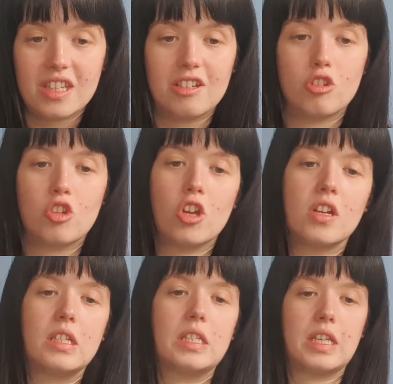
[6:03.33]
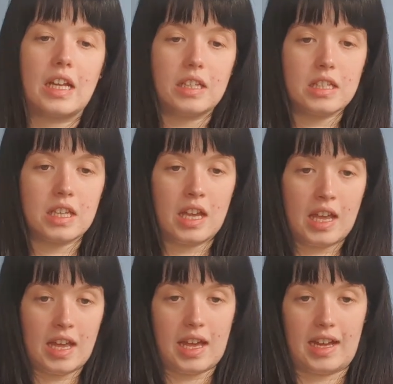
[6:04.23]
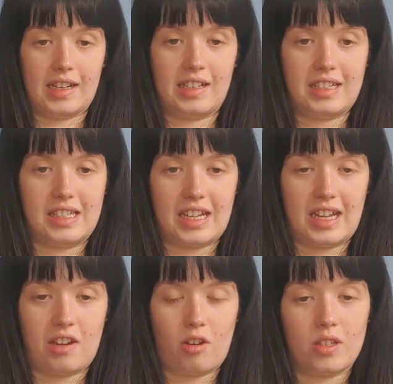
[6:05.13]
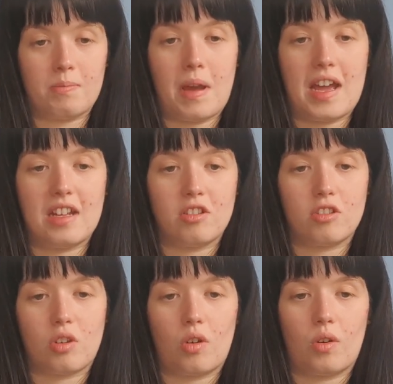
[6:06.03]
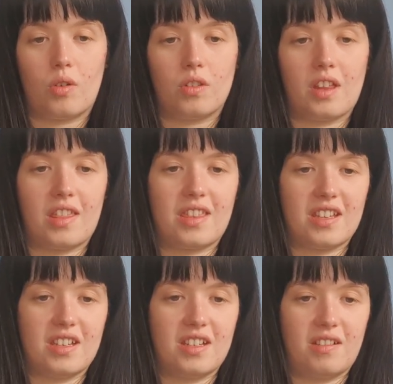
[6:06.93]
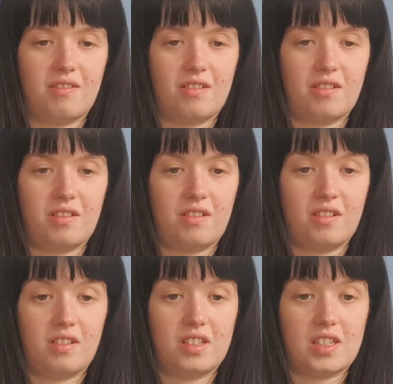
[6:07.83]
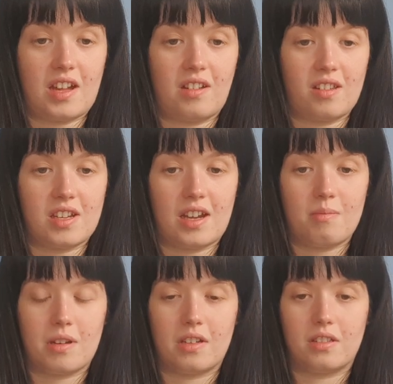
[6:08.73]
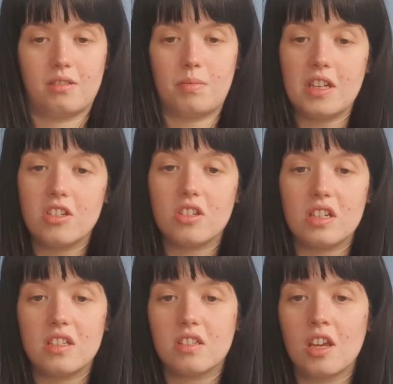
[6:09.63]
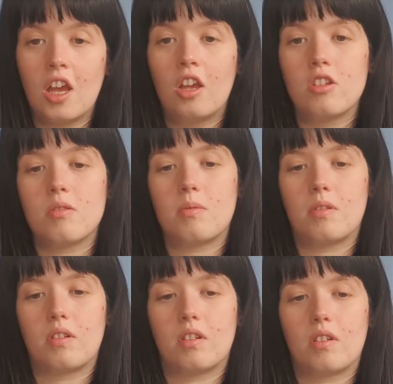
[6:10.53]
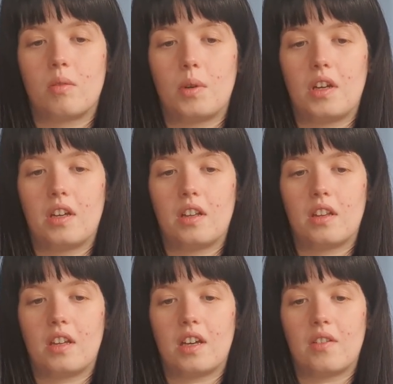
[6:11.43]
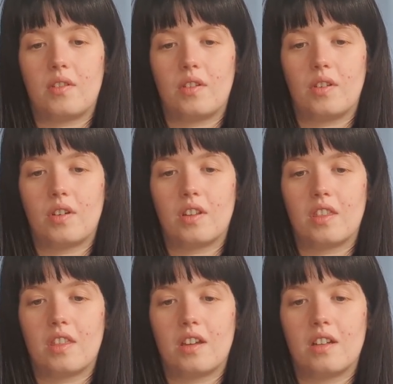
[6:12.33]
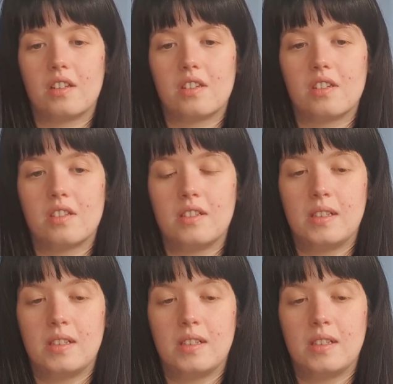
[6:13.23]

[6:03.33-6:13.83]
in certain cells, and it all depends on the cell type and species. So we're going to quickly have a look at that,